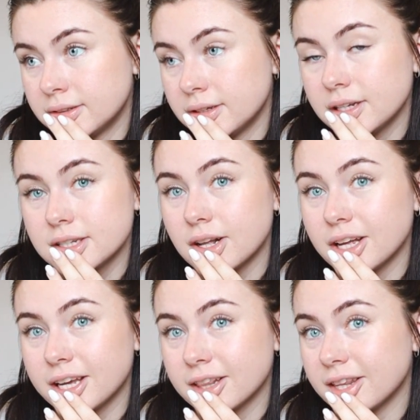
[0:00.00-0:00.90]
That's all
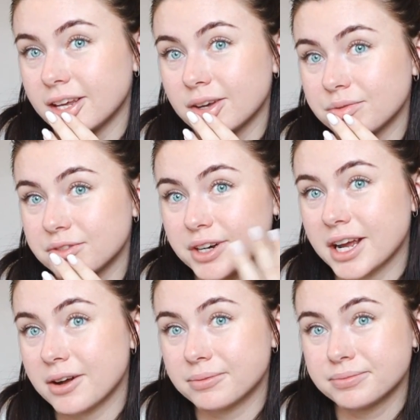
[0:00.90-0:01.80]
I can think of for
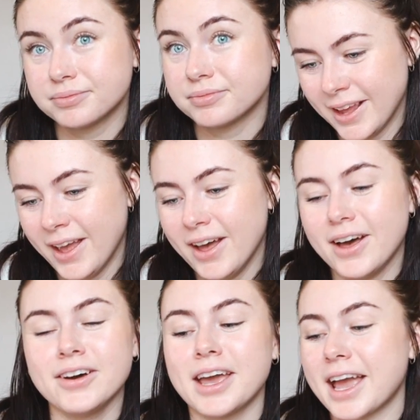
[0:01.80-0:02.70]
now.
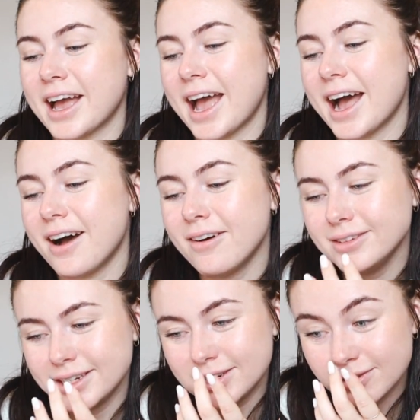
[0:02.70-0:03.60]
Okay, how
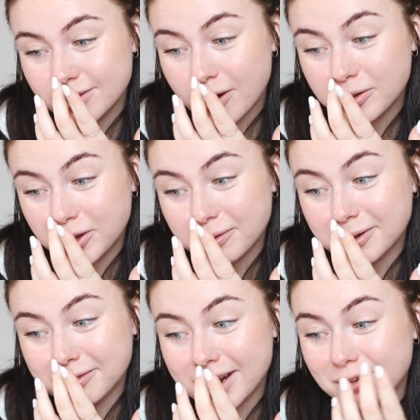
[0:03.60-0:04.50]
did you know you
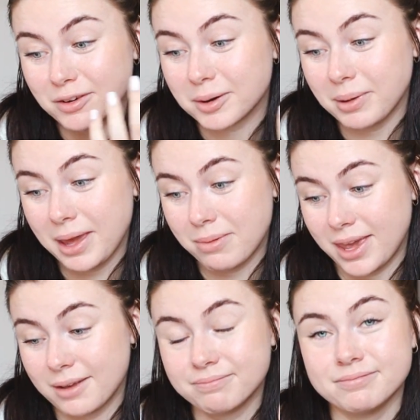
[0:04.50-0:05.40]
were ready for a
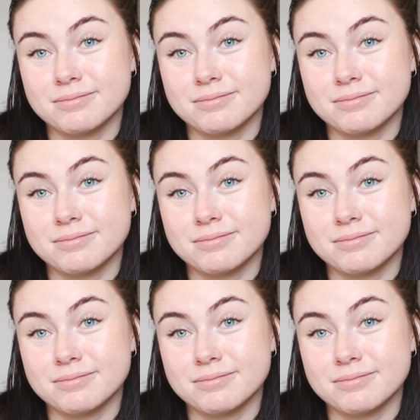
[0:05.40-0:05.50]
baby?